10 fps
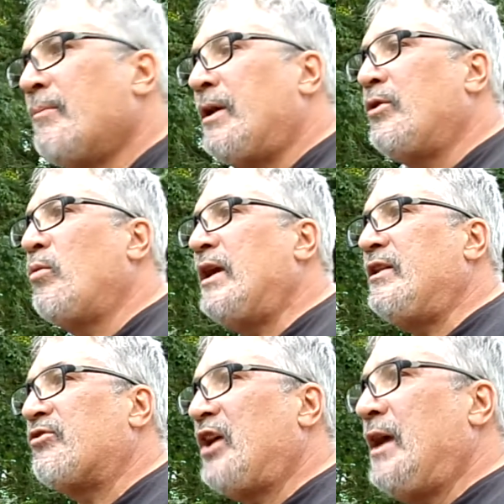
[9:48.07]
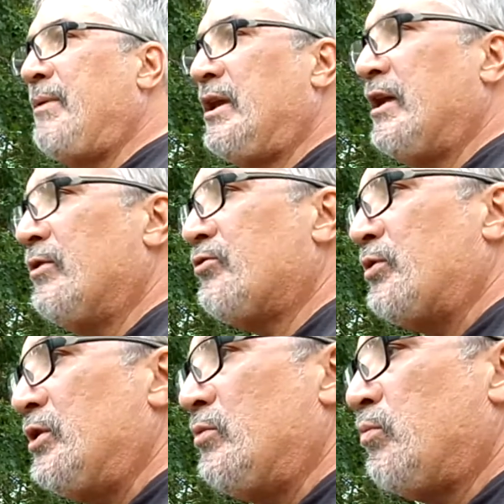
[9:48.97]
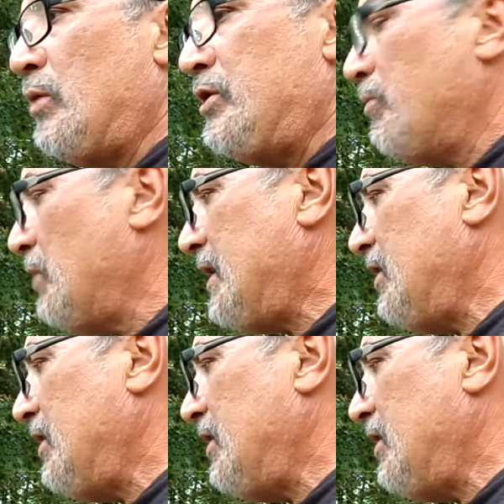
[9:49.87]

By the way, these timing gears, when you break these